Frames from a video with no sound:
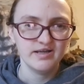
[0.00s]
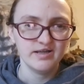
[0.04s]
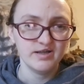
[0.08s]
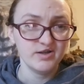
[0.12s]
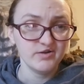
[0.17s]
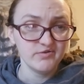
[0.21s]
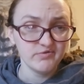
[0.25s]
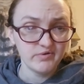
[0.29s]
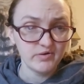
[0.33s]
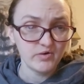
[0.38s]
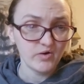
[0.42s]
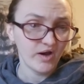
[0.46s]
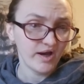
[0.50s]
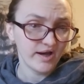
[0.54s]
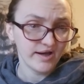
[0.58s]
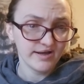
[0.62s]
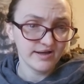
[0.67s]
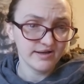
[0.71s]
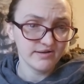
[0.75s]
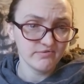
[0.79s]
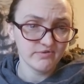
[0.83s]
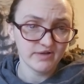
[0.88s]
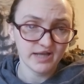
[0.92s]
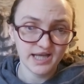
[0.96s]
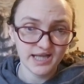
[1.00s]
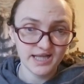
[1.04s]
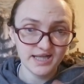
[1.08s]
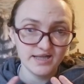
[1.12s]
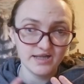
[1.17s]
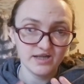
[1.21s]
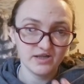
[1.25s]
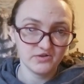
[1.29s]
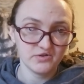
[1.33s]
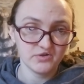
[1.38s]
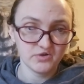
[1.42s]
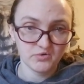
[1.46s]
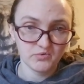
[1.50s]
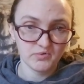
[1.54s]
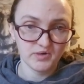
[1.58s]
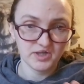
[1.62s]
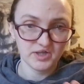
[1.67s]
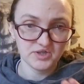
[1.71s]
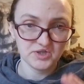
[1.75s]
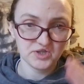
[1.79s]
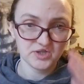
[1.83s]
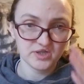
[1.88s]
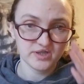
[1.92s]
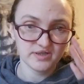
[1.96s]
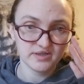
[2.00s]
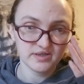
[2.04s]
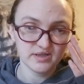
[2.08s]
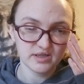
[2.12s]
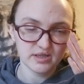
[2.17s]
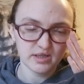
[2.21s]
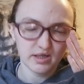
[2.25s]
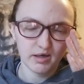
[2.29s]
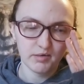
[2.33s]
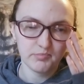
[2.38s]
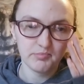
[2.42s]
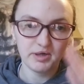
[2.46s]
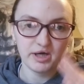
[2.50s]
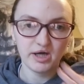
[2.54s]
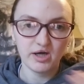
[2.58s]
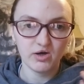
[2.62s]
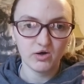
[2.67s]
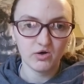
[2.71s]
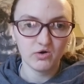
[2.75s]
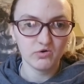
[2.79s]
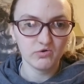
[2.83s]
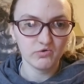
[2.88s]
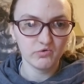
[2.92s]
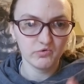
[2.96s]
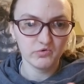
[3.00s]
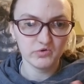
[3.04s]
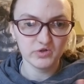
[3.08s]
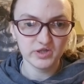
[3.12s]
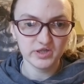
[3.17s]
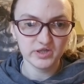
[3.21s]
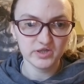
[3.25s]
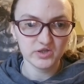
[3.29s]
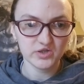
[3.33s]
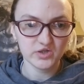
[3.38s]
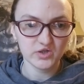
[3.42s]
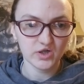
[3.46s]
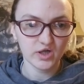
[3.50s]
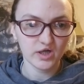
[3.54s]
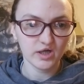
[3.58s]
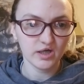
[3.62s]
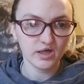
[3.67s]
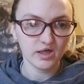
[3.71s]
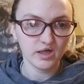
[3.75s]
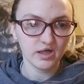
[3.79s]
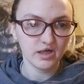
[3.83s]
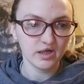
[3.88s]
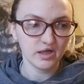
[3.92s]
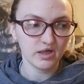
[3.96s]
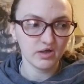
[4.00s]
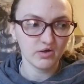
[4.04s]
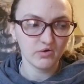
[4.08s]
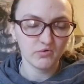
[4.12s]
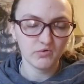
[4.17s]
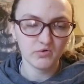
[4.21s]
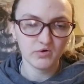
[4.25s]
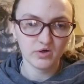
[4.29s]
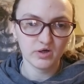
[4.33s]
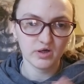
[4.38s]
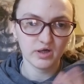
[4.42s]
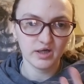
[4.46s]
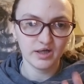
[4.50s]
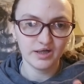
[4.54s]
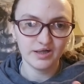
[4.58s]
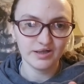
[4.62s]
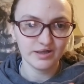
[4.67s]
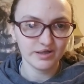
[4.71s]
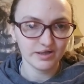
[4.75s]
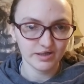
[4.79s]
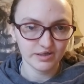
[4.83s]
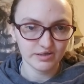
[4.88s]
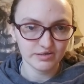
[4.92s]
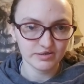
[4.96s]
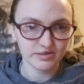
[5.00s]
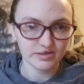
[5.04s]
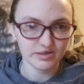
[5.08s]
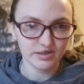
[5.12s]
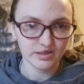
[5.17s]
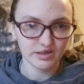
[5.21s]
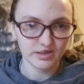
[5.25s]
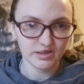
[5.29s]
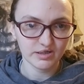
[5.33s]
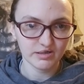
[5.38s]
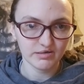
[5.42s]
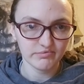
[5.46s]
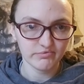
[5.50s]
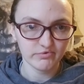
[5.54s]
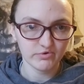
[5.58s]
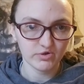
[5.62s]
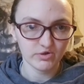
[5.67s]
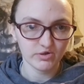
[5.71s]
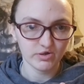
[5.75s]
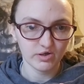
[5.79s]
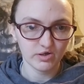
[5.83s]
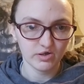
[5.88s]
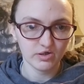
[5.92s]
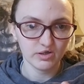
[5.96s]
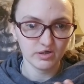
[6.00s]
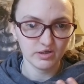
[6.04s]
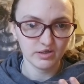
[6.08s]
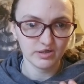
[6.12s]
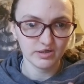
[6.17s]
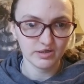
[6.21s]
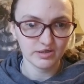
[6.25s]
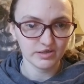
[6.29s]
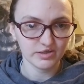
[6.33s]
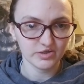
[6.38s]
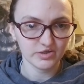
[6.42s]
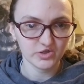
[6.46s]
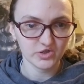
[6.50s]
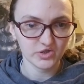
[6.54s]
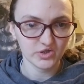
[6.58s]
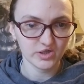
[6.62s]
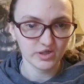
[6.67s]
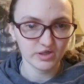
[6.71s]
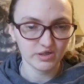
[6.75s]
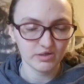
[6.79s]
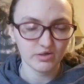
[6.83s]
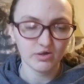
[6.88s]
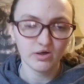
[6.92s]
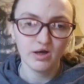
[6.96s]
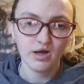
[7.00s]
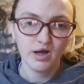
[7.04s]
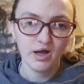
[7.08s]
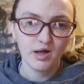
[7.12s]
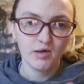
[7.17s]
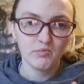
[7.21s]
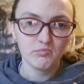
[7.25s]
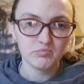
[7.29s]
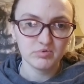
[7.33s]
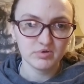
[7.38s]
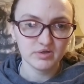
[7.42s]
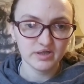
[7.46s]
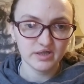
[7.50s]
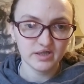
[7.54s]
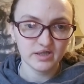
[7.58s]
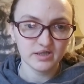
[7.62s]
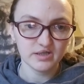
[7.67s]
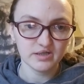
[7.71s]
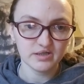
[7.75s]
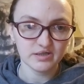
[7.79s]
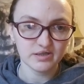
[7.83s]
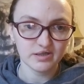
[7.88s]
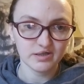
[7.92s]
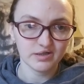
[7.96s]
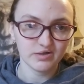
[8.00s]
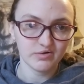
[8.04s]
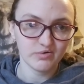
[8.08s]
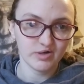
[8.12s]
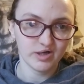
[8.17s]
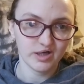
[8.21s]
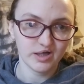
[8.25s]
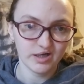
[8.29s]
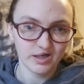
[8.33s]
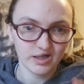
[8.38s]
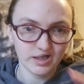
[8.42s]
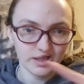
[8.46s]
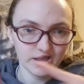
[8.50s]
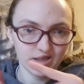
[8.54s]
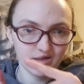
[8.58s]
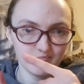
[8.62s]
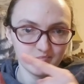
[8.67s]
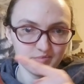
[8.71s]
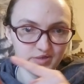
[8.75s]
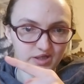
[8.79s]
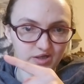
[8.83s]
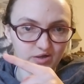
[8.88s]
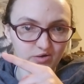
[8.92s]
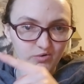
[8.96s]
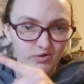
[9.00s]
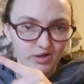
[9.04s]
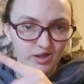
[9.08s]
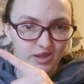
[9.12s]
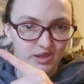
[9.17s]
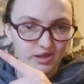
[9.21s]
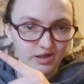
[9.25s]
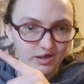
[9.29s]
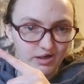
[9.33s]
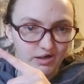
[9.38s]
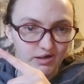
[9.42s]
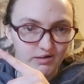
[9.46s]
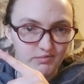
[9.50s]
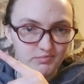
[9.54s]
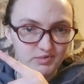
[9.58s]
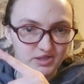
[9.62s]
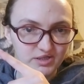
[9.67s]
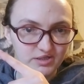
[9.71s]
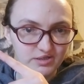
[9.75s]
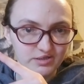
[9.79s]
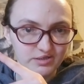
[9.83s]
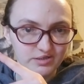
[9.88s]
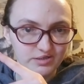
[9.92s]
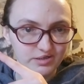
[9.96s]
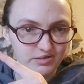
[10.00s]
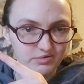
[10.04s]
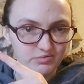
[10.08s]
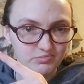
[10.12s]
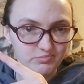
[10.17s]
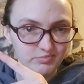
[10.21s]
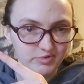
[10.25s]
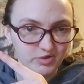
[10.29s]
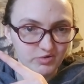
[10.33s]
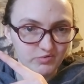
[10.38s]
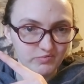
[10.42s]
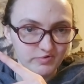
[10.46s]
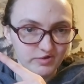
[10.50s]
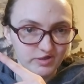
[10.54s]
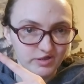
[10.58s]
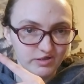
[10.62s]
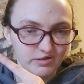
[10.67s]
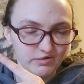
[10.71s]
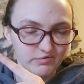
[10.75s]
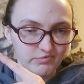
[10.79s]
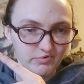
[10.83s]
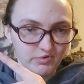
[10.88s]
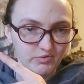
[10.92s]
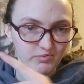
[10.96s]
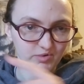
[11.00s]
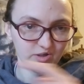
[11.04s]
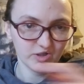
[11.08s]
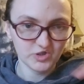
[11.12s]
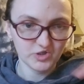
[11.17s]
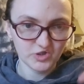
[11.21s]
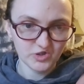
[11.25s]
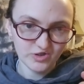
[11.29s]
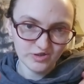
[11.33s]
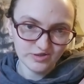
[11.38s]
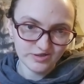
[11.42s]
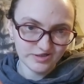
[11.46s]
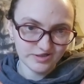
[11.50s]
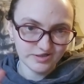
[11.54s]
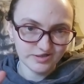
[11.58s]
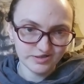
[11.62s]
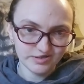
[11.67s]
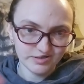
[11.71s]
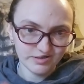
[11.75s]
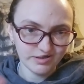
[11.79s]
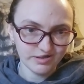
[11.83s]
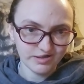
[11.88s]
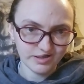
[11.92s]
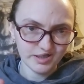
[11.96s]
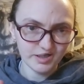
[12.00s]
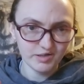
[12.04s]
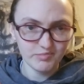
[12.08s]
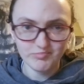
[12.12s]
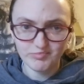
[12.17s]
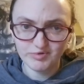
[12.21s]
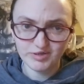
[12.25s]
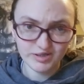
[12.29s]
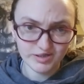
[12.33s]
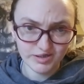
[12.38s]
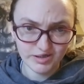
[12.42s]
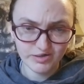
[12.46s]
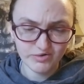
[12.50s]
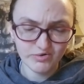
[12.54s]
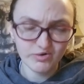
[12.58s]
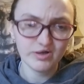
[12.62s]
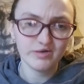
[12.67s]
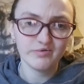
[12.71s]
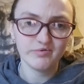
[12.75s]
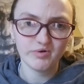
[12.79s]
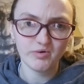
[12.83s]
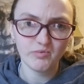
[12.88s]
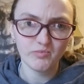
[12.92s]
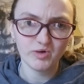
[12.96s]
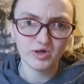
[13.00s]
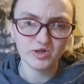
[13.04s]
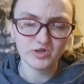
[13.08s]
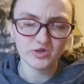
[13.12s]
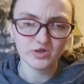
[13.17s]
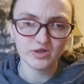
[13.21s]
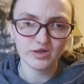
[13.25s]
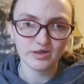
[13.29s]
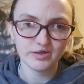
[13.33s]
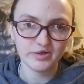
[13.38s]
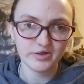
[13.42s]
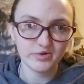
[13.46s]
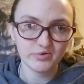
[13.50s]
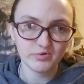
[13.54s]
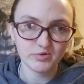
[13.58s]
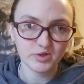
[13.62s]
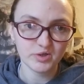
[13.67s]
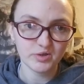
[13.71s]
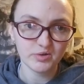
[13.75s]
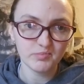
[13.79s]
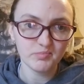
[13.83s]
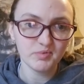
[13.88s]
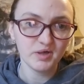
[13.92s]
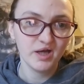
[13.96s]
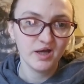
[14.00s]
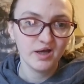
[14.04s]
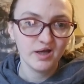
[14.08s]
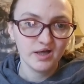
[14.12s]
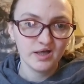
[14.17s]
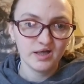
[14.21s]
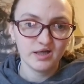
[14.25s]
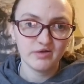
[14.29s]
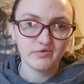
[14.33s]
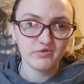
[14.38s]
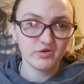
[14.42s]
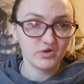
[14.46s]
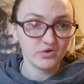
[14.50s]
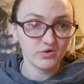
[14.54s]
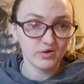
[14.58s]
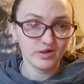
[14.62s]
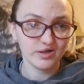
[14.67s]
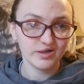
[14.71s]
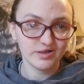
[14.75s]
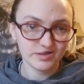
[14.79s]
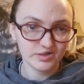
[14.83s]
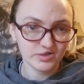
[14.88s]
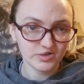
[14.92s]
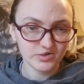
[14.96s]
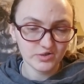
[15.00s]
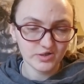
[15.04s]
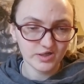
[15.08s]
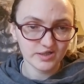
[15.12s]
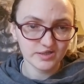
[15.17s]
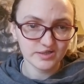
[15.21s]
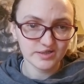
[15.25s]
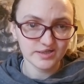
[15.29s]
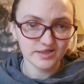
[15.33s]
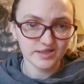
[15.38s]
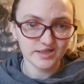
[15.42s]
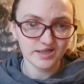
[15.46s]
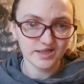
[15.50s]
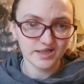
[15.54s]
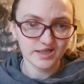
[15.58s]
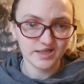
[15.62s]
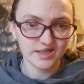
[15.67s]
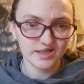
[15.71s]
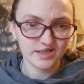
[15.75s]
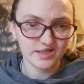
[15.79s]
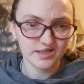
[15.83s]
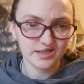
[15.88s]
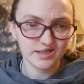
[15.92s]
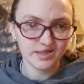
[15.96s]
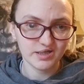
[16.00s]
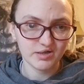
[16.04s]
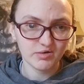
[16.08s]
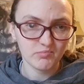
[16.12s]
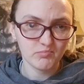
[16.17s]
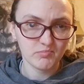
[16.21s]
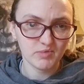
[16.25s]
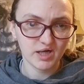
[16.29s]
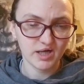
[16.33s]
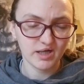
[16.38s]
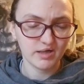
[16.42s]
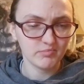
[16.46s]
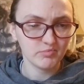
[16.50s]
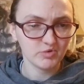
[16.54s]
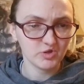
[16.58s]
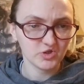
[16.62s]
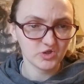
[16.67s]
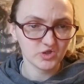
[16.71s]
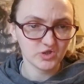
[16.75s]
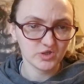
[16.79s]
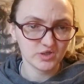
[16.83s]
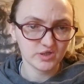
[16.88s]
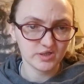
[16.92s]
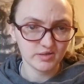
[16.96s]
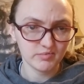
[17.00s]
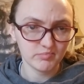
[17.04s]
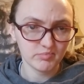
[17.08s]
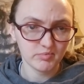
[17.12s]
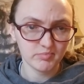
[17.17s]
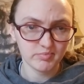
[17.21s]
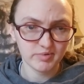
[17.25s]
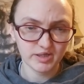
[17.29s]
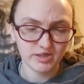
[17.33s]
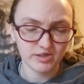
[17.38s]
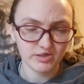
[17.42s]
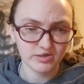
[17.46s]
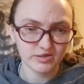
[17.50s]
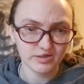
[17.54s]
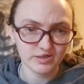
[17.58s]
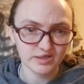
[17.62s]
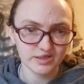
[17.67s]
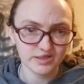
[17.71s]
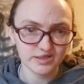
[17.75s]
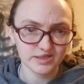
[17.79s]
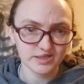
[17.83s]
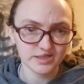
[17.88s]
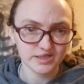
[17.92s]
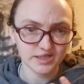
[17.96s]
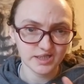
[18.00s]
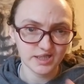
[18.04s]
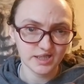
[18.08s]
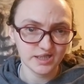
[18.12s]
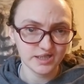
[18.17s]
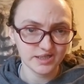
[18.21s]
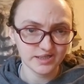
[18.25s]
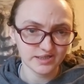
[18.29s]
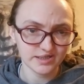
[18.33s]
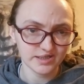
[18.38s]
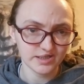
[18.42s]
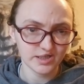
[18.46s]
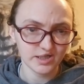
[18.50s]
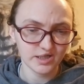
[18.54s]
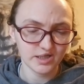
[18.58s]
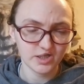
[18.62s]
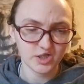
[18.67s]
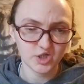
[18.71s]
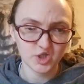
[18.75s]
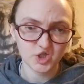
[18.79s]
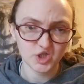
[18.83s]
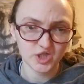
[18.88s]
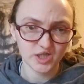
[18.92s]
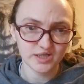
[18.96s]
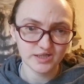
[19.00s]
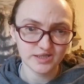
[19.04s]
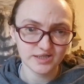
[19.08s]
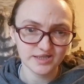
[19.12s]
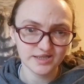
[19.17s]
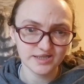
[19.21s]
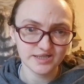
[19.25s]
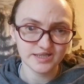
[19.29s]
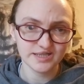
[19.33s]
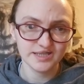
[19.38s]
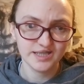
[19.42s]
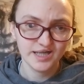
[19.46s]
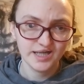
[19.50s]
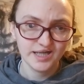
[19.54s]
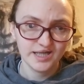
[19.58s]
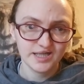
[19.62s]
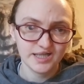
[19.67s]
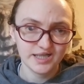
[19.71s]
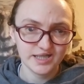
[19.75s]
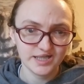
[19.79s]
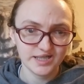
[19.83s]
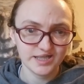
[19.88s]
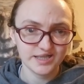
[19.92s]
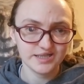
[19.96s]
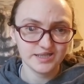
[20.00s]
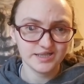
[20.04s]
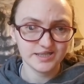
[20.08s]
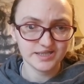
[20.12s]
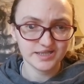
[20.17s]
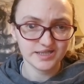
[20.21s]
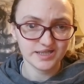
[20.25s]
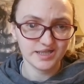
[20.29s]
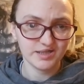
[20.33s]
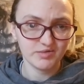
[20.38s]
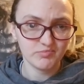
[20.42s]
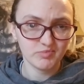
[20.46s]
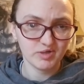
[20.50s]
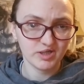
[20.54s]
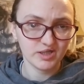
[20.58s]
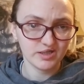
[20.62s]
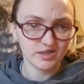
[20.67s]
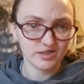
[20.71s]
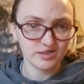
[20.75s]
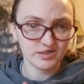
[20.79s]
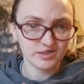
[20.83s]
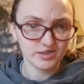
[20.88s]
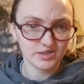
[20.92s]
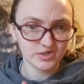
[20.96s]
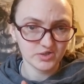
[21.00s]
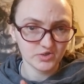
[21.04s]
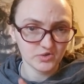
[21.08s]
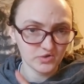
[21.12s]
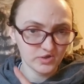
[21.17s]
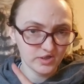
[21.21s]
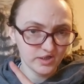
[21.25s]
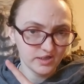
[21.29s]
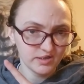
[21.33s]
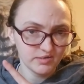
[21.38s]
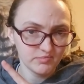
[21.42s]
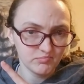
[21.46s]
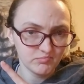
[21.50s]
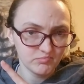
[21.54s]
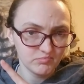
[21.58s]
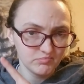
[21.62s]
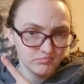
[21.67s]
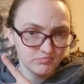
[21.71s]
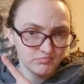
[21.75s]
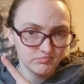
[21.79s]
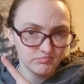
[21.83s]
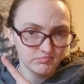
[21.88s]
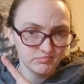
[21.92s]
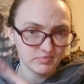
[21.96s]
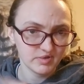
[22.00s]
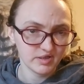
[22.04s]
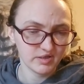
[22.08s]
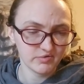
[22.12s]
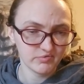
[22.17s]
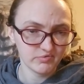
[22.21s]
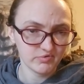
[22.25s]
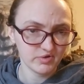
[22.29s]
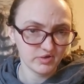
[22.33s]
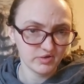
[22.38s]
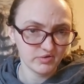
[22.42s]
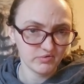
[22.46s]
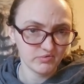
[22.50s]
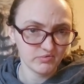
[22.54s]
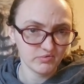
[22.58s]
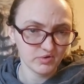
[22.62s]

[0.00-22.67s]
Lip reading: If you have any other questions about freeze-drying or anything else that I cover on this channel, please go ahead and let me know in the comments. It will be over here if you're watching on TikTok, and below if you're watching on YouTube. If you are interested in my emergency preparedness kit checklist, it is in my Instagram. If you